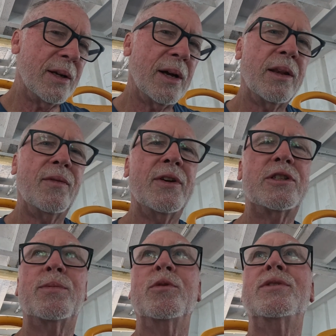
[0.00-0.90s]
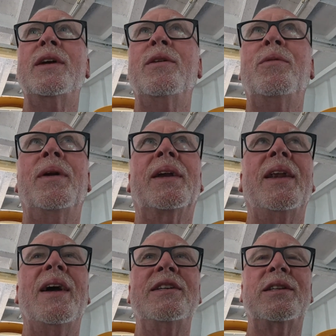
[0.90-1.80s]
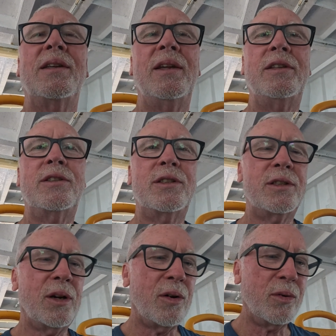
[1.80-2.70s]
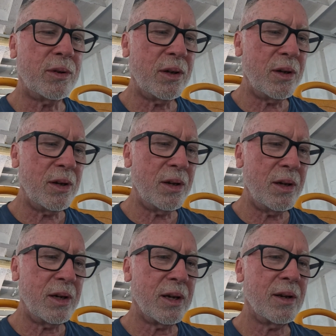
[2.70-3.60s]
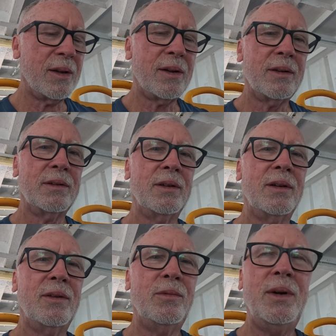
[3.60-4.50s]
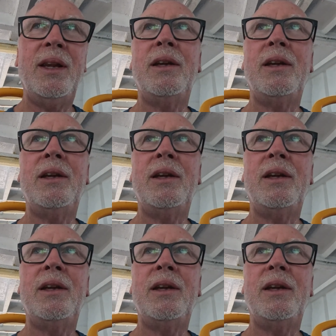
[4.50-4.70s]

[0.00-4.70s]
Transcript: Other vegetables I don't recognize. So good. Really